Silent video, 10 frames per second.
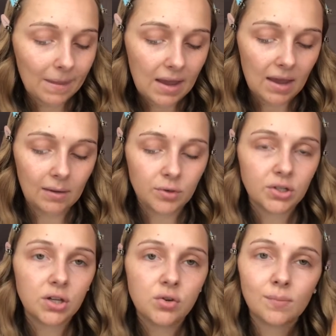And I'm just
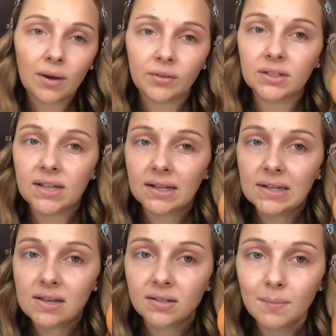going to use my Real
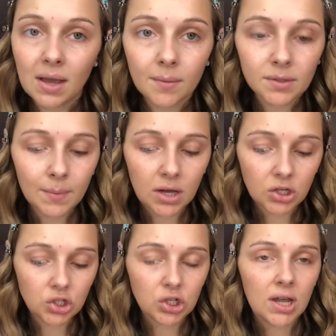Techniques makeup
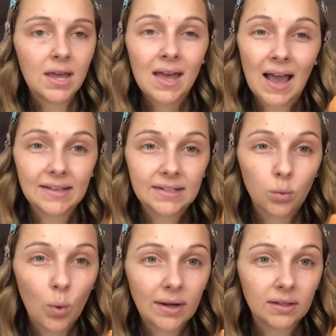sponge. I did
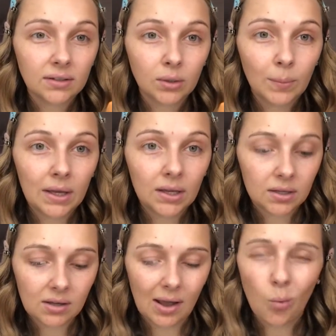wet it a little bit.
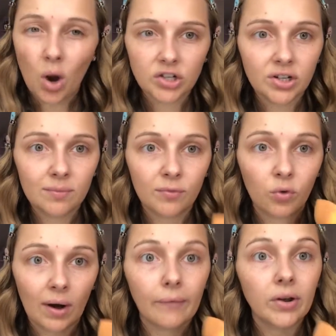I wash it
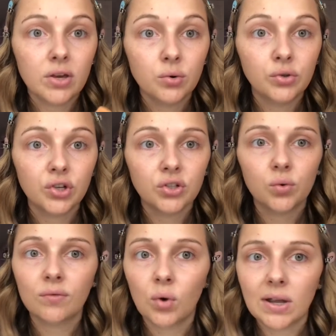before every use just to
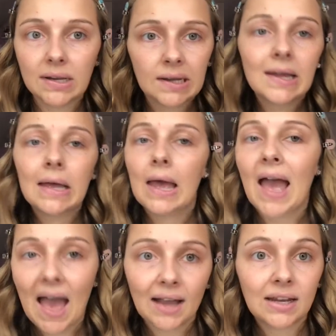avoid
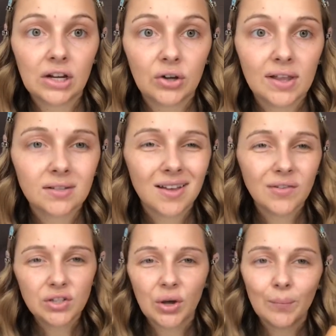acne and all that stuff,
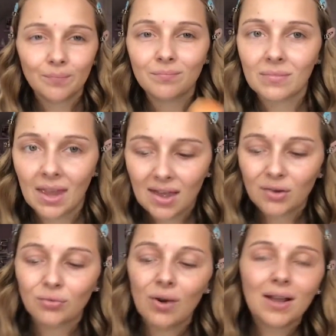so
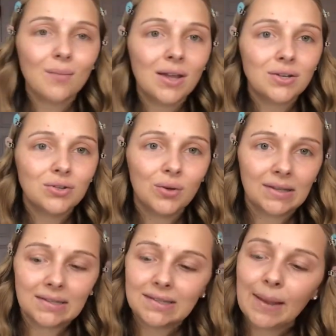recommend you doing
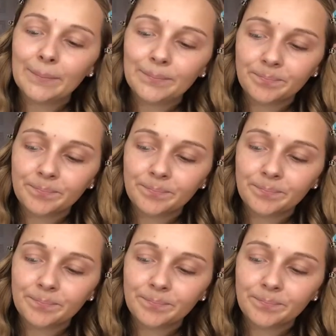the same.